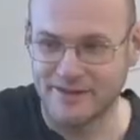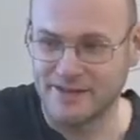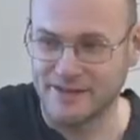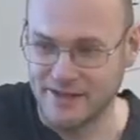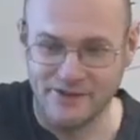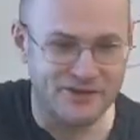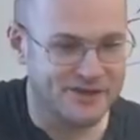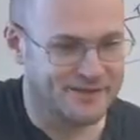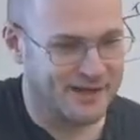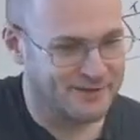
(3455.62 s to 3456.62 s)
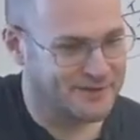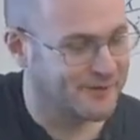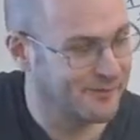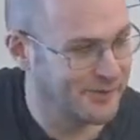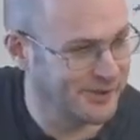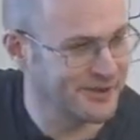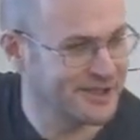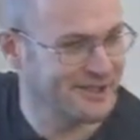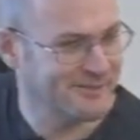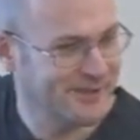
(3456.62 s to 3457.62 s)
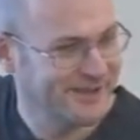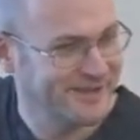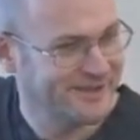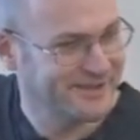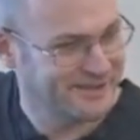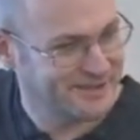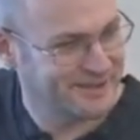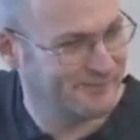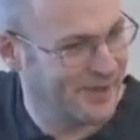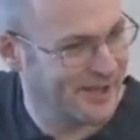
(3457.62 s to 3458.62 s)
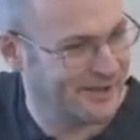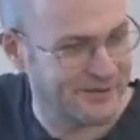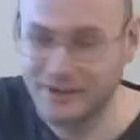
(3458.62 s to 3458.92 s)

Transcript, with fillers: and hundreds of hours of compute time and compare how they